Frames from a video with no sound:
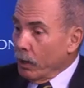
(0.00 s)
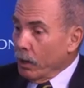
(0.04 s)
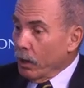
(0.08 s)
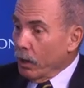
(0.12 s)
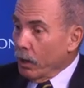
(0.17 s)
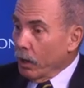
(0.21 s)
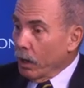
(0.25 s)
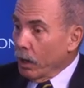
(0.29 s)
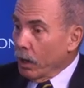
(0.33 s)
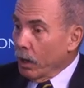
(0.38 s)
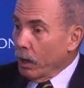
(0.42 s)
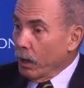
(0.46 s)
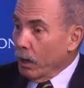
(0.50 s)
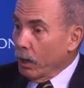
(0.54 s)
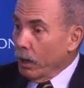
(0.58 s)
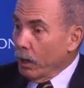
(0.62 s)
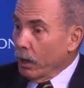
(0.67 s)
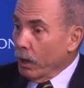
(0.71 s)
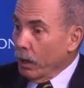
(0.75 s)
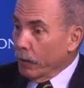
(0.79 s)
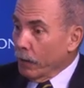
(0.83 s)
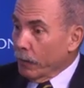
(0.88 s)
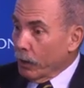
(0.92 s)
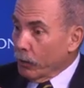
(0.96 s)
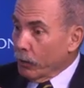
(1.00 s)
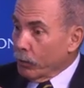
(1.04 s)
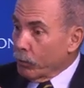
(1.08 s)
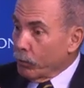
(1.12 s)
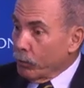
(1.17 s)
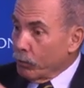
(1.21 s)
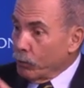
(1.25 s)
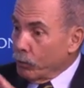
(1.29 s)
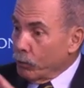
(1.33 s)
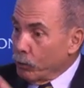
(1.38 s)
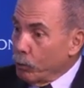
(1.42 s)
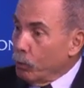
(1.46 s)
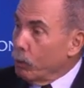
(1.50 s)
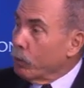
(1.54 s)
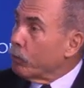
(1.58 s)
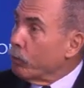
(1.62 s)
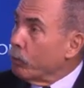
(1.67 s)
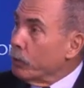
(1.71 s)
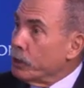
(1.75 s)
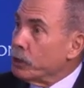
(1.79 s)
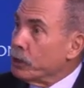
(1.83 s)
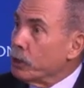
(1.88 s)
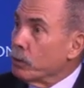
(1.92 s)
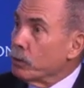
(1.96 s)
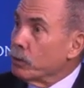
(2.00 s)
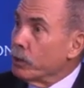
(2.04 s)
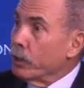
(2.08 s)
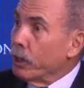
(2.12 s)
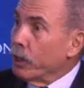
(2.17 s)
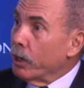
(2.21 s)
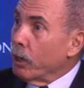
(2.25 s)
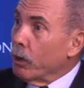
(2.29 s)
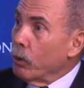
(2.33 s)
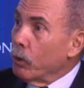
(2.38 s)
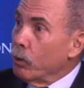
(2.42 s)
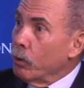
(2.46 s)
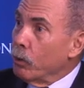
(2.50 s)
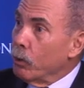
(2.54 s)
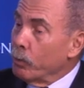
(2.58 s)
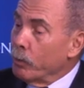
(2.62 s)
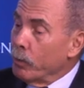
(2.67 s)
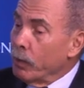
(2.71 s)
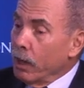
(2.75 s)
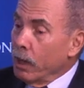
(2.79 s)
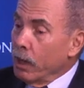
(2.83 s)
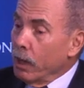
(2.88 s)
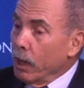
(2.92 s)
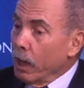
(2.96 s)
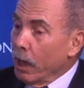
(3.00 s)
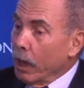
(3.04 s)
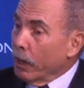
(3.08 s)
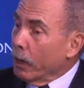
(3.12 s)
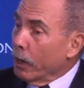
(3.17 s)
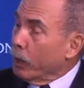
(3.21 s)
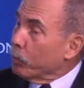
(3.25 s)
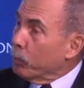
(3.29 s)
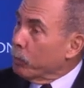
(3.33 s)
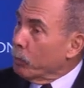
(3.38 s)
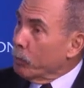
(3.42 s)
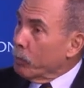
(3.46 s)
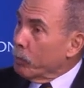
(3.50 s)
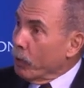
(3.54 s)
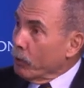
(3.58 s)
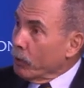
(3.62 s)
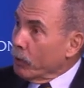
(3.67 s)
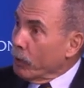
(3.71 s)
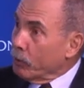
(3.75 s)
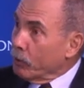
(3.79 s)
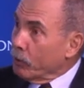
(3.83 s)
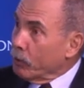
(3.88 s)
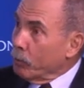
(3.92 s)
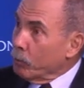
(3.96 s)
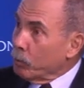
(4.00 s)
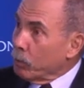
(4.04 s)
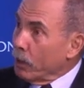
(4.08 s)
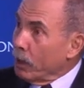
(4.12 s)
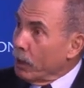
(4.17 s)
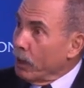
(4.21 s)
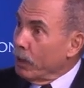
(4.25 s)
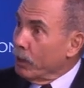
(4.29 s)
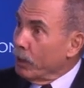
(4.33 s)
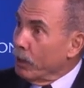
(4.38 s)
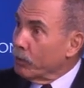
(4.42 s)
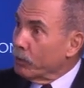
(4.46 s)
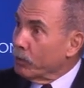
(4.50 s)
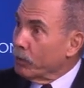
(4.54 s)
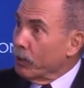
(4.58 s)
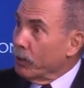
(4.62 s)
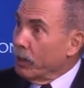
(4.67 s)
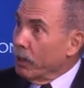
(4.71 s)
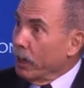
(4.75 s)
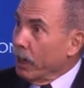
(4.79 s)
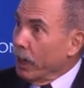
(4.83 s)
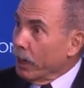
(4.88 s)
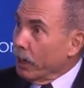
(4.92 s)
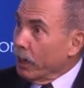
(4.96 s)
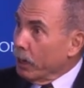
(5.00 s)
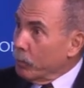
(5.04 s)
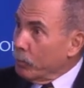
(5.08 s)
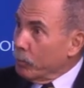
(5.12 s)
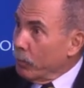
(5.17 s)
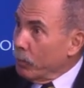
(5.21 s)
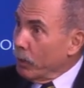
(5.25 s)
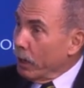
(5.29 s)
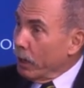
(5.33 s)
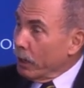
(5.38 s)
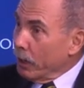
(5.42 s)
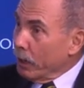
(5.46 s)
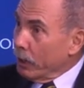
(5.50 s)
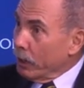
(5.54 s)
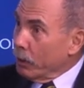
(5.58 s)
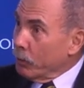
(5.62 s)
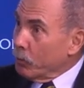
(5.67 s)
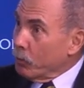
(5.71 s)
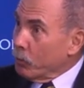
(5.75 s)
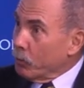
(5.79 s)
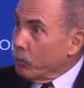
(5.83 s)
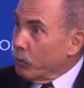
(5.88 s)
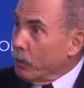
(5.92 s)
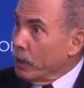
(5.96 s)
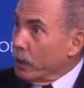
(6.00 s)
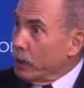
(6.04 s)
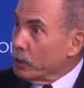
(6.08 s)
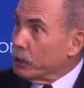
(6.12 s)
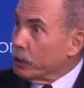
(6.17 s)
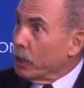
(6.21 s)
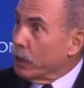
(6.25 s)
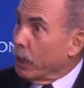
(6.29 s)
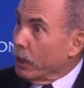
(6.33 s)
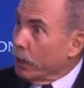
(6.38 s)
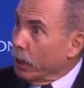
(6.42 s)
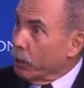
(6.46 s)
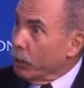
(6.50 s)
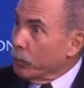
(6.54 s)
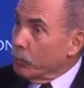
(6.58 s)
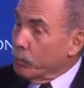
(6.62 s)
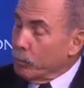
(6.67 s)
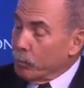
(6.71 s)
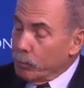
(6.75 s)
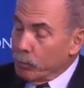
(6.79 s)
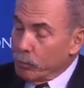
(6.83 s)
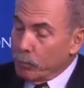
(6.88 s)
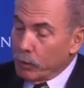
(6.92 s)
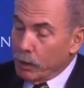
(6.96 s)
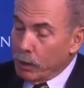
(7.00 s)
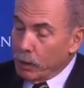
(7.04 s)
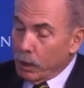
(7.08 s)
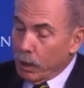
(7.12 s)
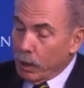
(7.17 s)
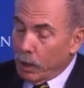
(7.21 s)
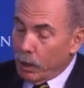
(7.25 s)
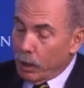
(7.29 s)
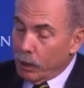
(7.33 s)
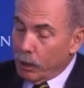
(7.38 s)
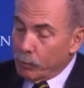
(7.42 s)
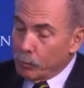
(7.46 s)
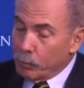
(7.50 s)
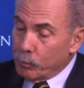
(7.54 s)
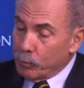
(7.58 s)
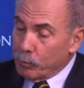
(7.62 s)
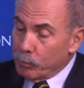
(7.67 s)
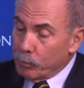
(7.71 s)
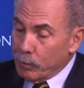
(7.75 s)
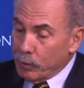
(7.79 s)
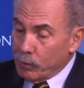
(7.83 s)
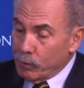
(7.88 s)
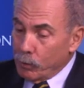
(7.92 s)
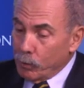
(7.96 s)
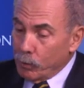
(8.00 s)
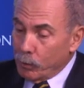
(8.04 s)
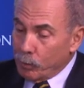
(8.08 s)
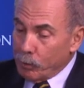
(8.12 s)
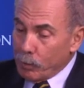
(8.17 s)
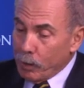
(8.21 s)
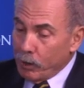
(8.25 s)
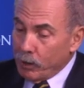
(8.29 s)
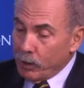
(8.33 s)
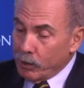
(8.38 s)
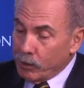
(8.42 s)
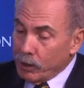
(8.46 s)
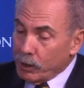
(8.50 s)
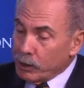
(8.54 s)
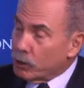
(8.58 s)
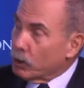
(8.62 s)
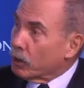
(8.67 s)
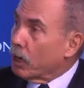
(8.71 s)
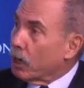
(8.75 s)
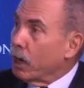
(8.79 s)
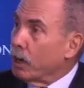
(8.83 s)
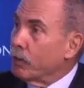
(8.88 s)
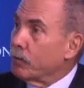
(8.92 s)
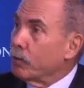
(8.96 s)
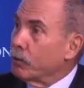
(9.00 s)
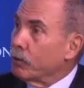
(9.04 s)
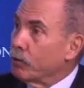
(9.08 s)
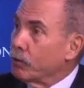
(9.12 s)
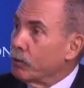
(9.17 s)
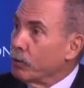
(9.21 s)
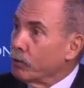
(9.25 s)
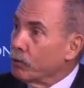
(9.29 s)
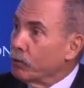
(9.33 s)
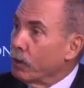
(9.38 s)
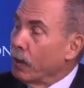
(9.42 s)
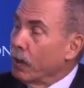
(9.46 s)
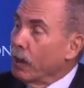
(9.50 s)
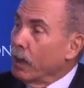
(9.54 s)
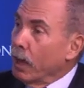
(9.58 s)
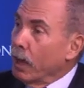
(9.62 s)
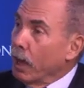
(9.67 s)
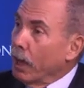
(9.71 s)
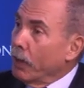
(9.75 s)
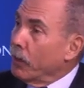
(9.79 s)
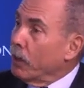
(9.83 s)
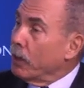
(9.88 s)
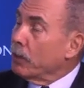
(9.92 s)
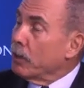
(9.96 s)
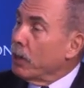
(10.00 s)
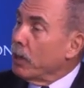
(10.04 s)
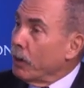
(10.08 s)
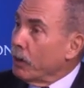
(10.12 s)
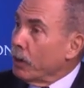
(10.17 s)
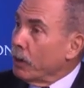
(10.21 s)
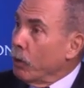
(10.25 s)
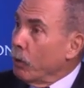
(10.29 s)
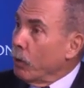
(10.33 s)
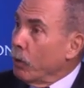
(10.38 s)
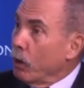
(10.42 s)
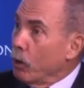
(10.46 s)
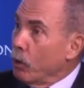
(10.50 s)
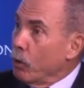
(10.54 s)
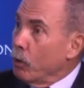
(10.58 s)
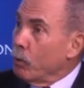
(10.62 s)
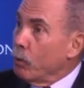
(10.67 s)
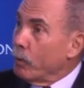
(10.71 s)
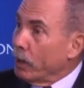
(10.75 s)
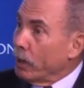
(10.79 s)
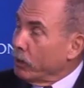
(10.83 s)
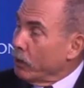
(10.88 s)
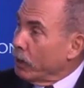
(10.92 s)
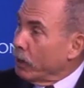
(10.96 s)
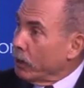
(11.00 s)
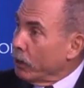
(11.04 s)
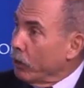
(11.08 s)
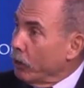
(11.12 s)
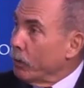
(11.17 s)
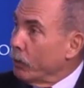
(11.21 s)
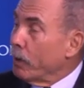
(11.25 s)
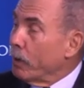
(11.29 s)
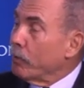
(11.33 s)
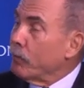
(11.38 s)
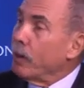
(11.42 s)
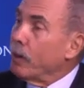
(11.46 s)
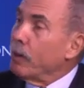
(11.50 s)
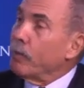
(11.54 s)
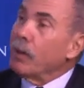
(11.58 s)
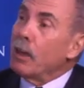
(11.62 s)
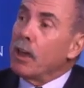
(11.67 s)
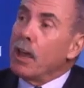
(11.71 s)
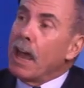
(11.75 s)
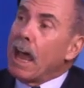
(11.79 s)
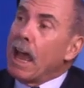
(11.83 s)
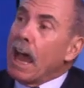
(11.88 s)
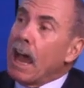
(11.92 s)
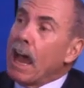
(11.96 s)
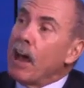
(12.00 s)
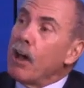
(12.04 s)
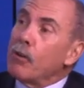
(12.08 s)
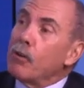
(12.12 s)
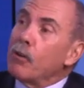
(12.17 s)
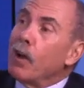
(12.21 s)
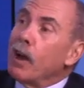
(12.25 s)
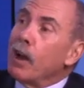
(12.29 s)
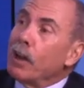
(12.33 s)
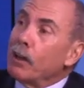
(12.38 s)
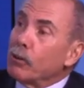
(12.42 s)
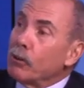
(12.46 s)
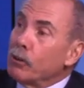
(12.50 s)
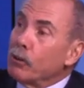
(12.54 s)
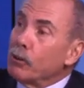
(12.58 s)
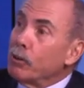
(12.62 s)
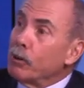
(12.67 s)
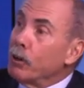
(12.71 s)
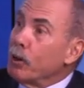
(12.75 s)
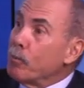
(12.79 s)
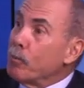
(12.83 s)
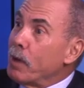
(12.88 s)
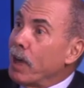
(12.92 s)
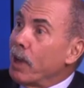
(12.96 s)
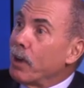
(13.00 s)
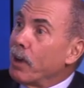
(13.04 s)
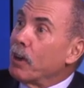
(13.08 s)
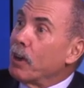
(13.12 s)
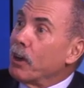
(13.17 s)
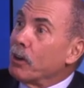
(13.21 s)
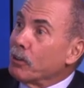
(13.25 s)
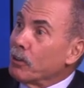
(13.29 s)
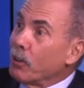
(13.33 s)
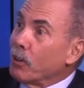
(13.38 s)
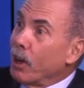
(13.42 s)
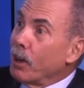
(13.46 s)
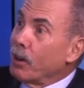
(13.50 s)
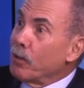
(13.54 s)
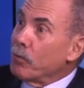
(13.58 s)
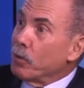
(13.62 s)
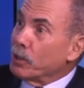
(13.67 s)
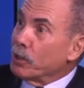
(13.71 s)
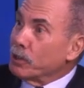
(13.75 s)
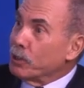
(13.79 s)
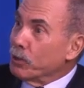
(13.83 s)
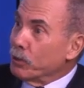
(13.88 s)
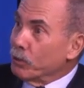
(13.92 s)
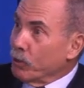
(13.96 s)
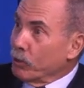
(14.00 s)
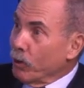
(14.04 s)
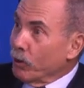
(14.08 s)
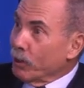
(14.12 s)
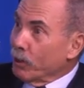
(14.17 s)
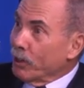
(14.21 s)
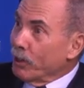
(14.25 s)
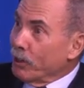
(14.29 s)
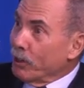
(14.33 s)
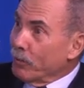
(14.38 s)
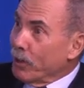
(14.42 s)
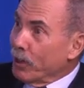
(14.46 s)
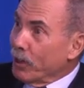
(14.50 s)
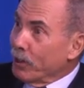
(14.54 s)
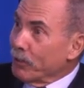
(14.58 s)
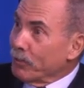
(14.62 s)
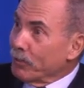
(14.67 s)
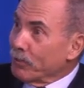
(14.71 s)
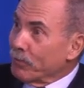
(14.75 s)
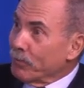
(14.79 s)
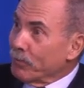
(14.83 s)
got 2 or 3 children at home. I got to prepare lesson plans. I got to finish. I got to do the parent-teacher conferences. I then got to go home. I take care of my family. How do I learn about a lot of what you're talking about?